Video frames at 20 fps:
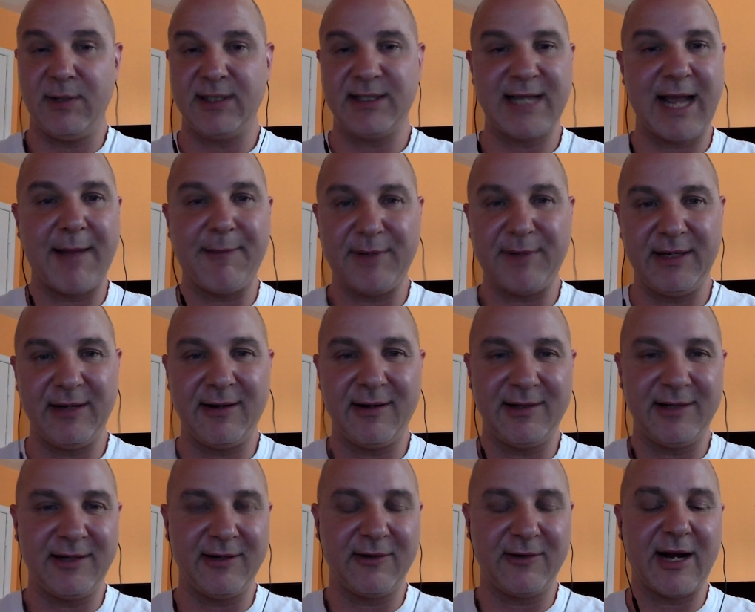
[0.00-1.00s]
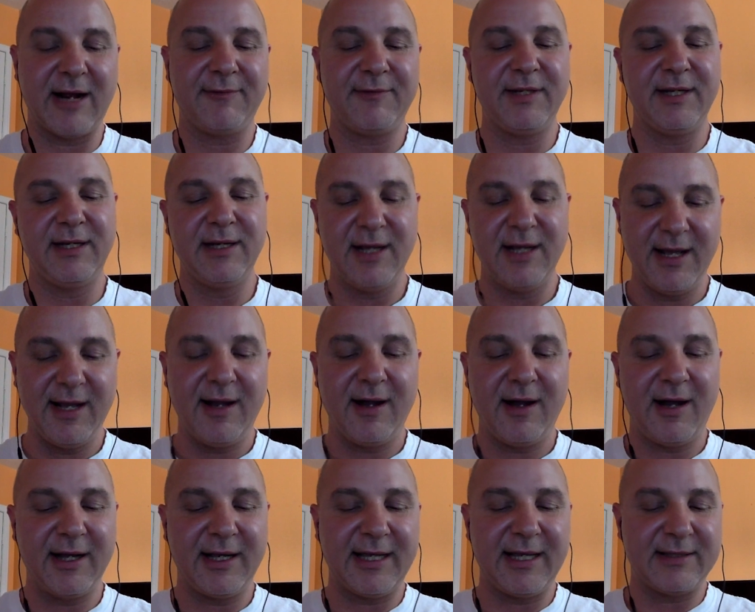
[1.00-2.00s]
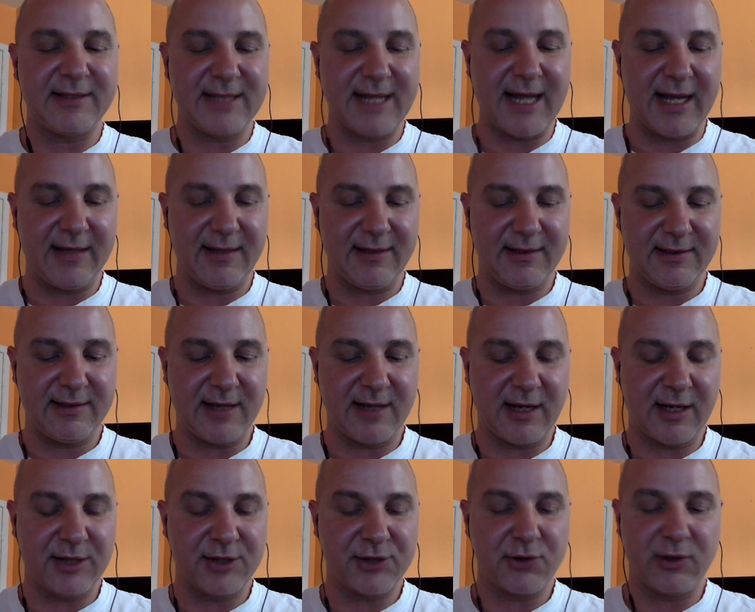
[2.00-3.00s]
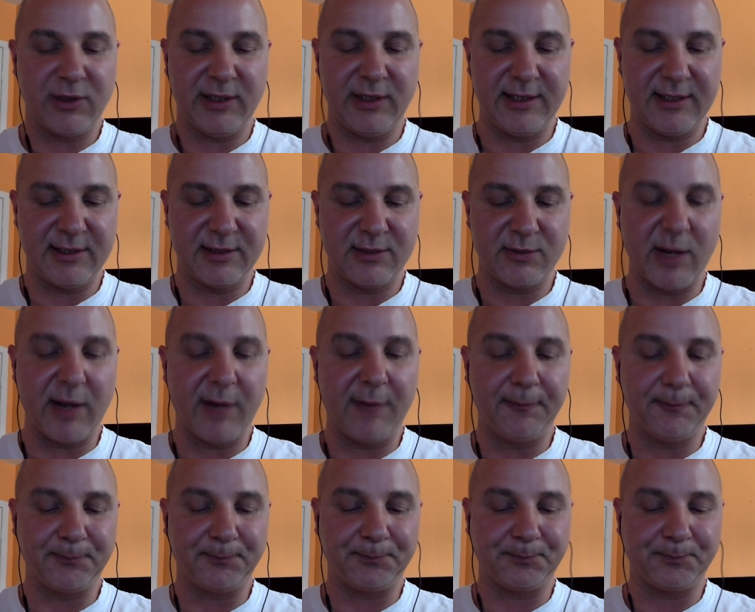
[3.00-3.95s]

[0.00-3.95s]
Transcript: happening on the aircraft. And I'll get to that shortly as well.